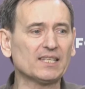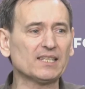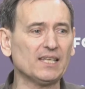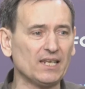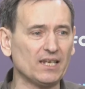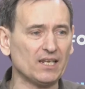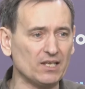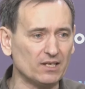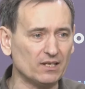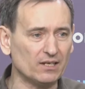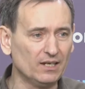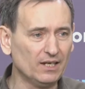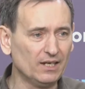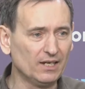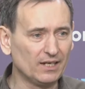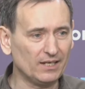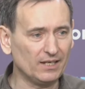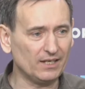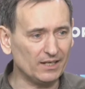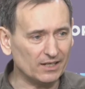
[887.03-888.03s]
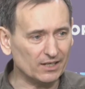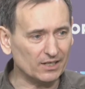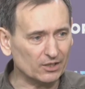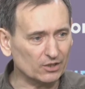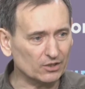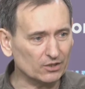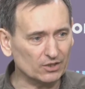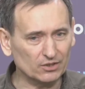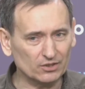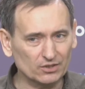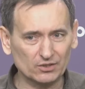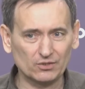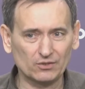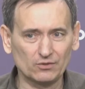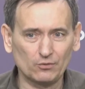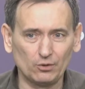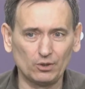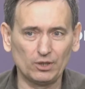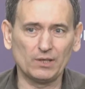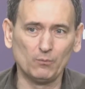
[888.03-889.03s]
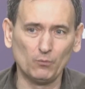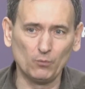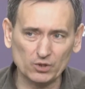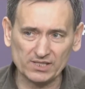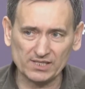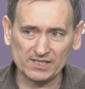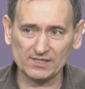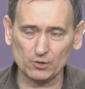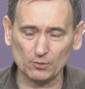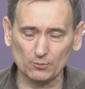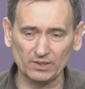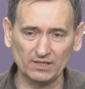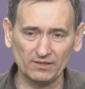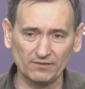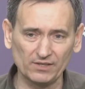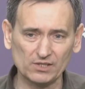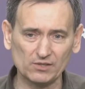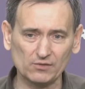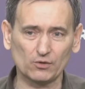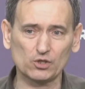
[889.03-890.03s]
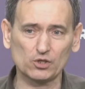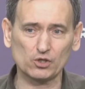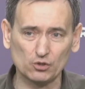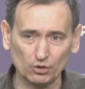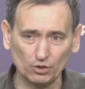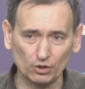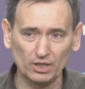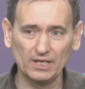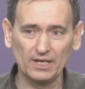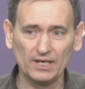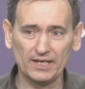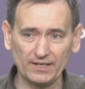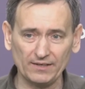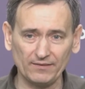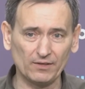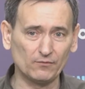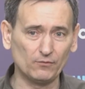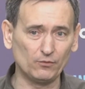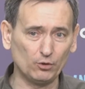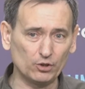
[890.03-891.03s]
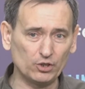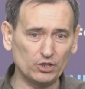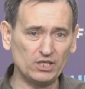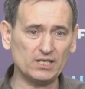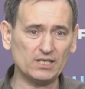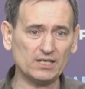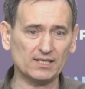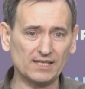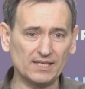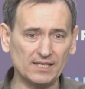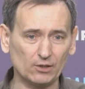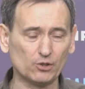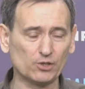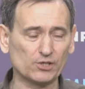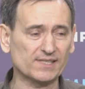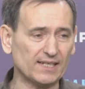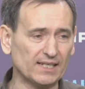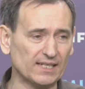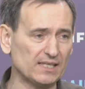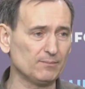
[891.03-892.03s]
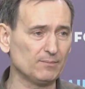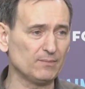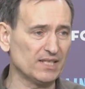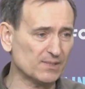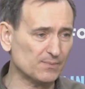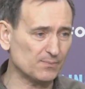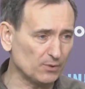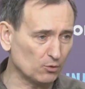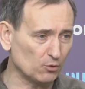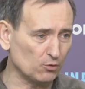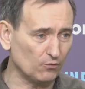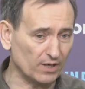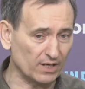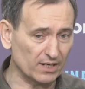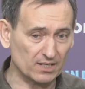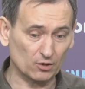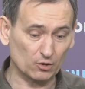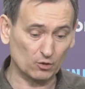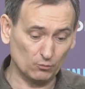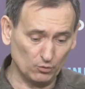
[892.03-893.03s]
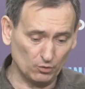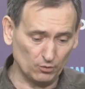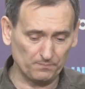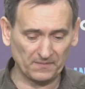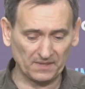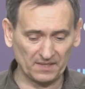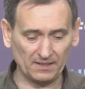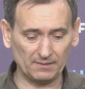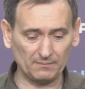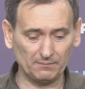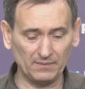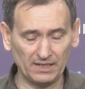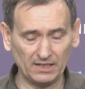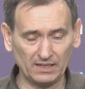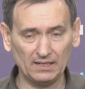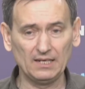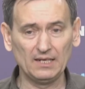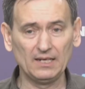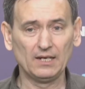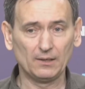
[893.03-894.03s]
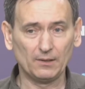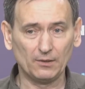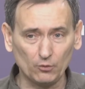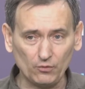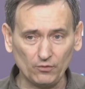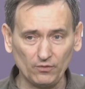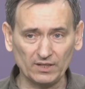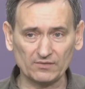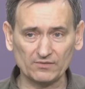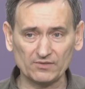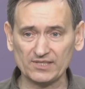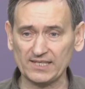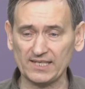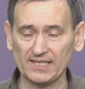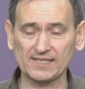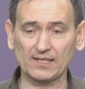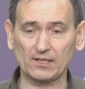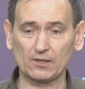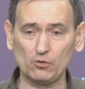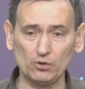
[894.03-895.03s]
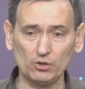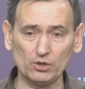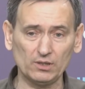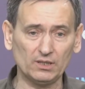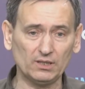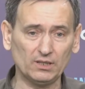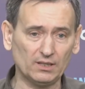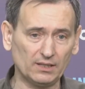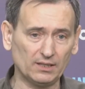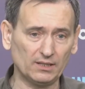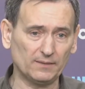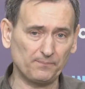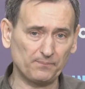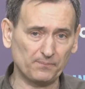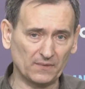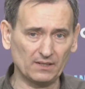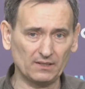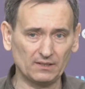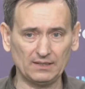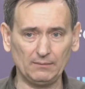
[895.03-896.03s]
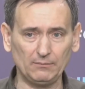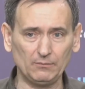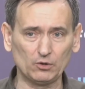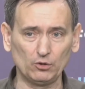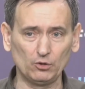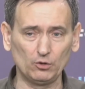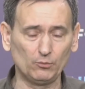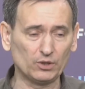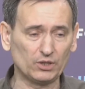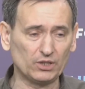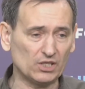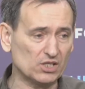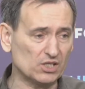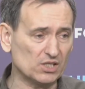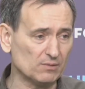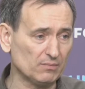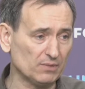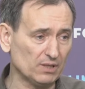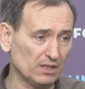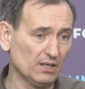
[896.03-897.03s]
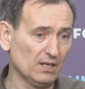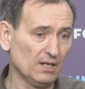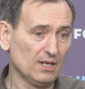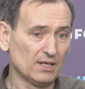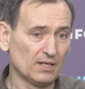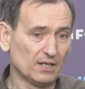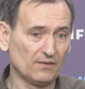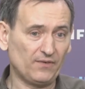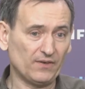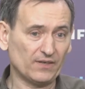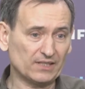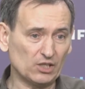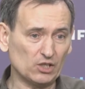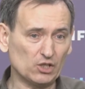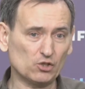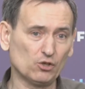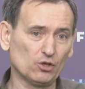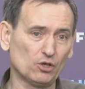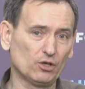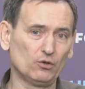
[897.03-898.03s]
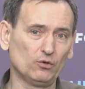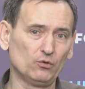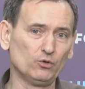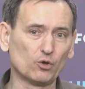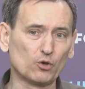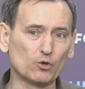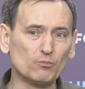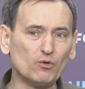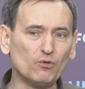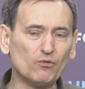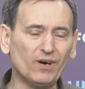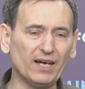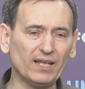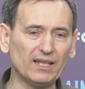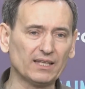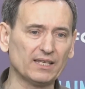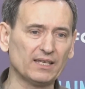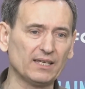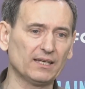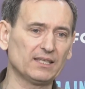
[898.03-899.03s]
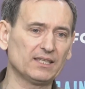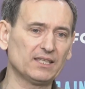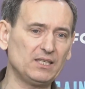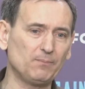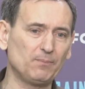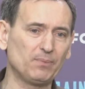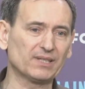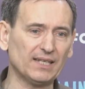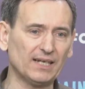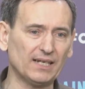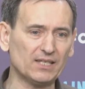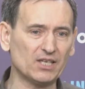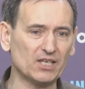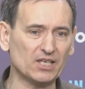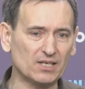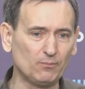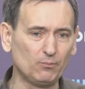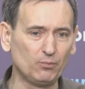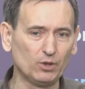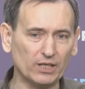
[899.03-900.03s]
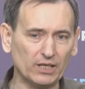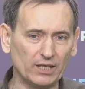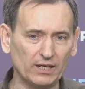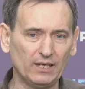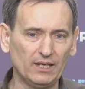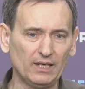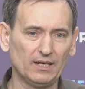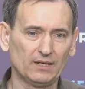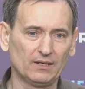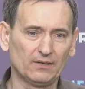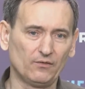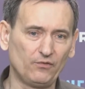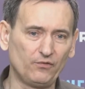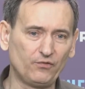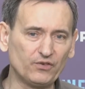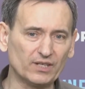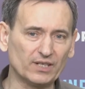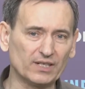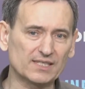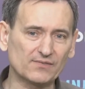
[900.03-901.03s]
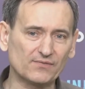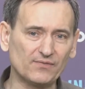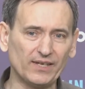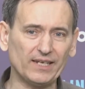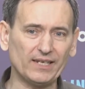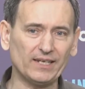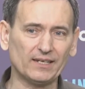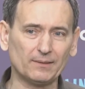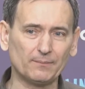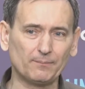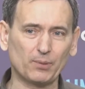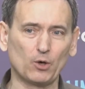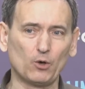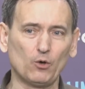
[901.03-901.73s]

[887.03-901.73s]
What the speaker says: organizations which define which identify the level of Ukrainian language to make it sufficient for normal conversation, for example. So we adopted this law last week. We regulated the issues that